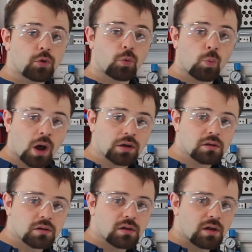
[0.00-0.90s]
port 1,
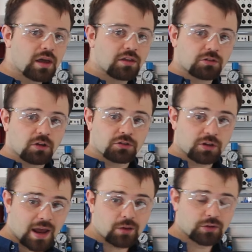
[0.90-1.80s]
it starts
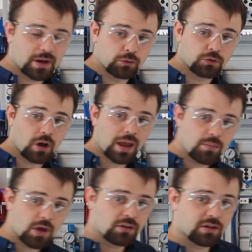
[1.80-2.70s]
to count down
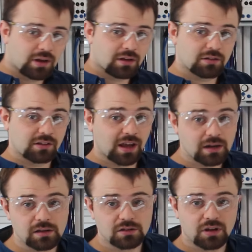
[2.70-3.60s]
time until it gets to the
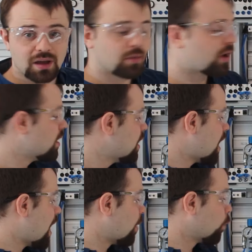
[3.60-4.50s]
end of the timer,
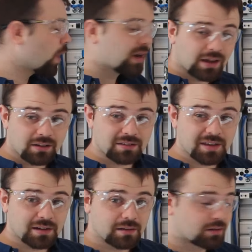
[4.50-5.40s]
and when it gets to
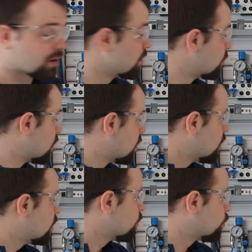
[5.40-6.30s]
the end of the timer,
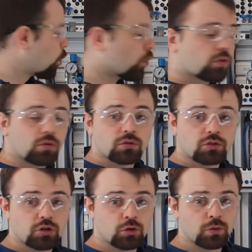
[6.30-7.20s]
port
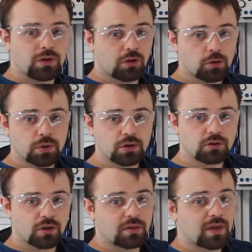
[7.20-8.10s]
2 is
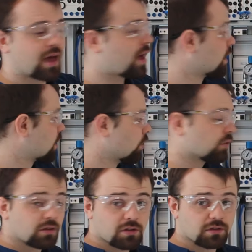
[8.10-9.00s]
opened and the air
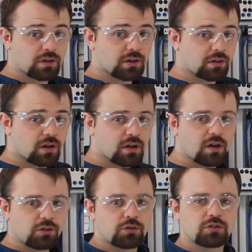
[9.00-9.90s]
goes into the cylinder.
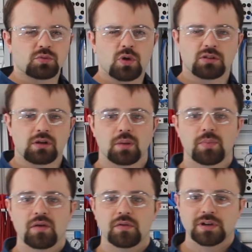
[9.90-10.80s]
So it just works like a
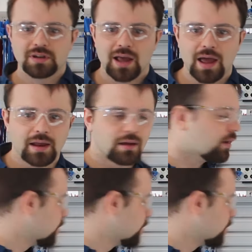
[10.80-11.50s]
bit of a delay.